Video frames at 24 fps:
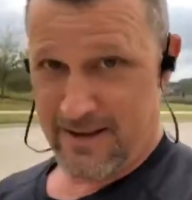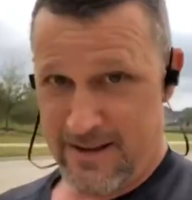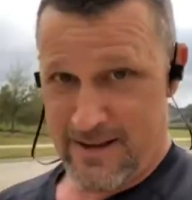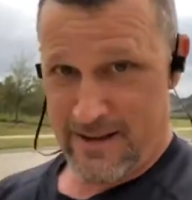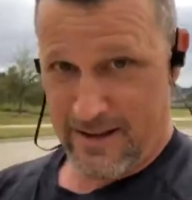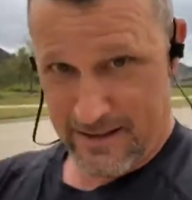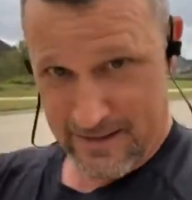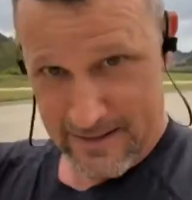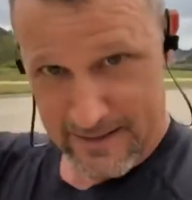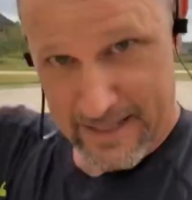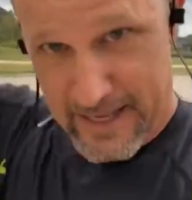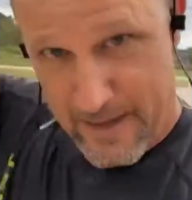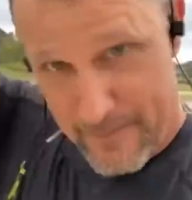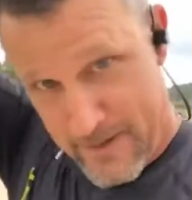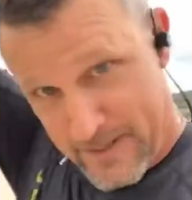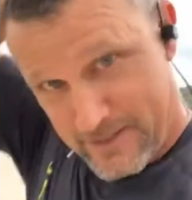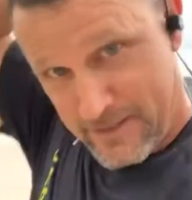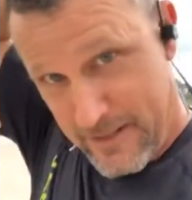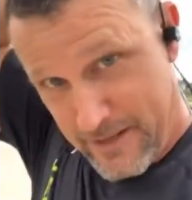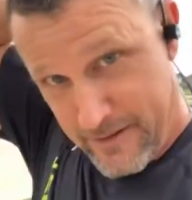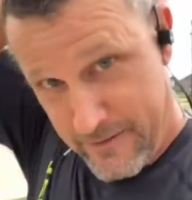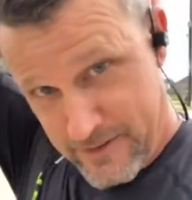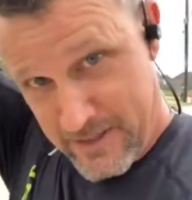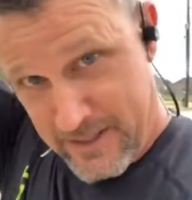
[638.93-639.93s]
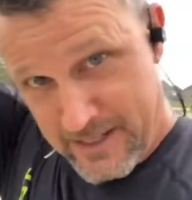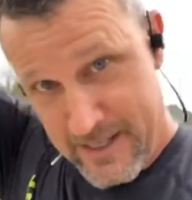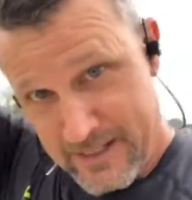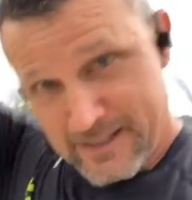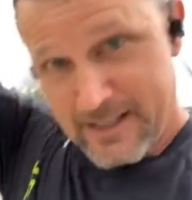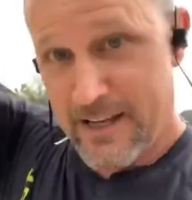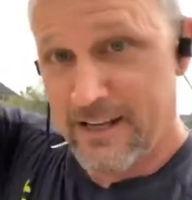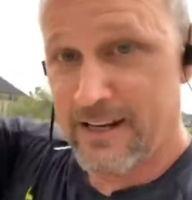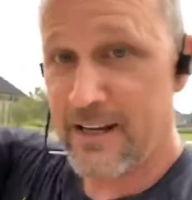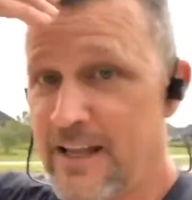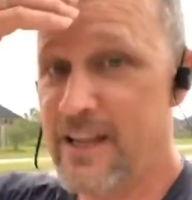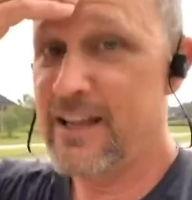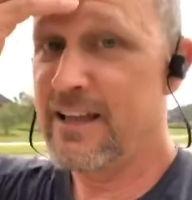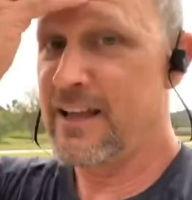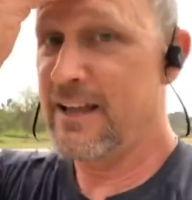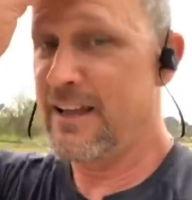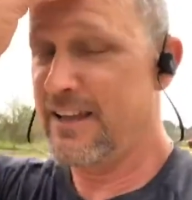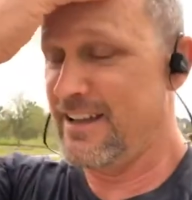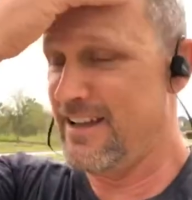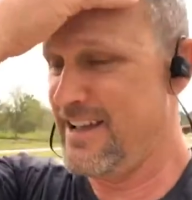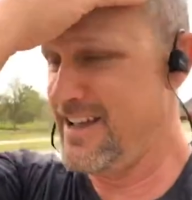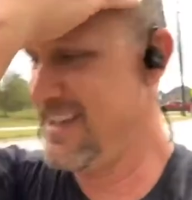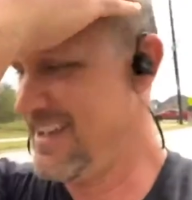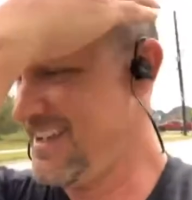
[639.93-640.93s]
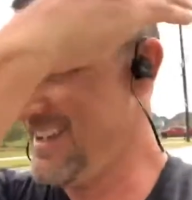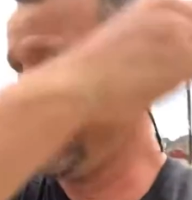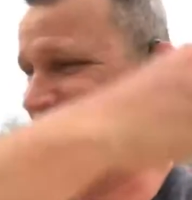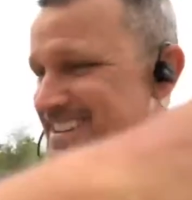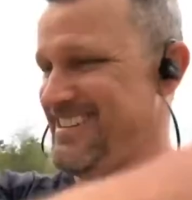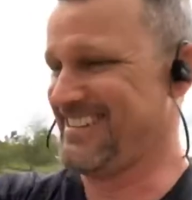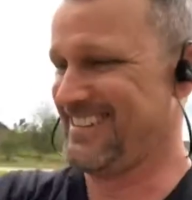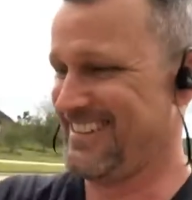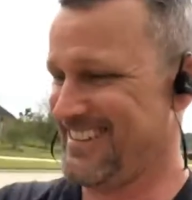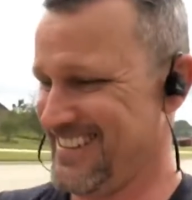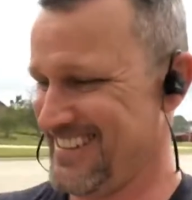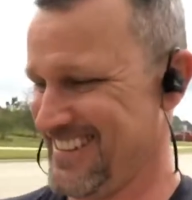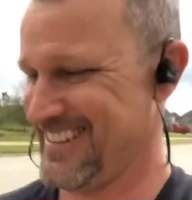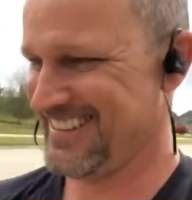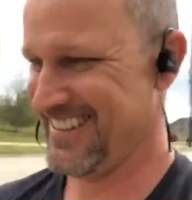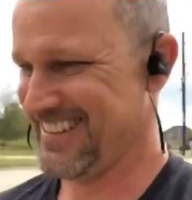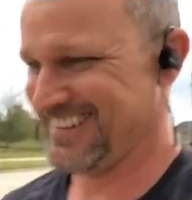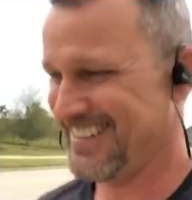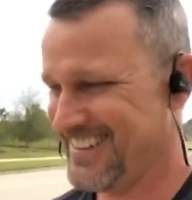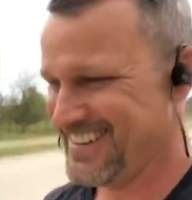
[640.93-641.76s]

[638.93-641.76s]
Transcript: Did that myself. Did you like that?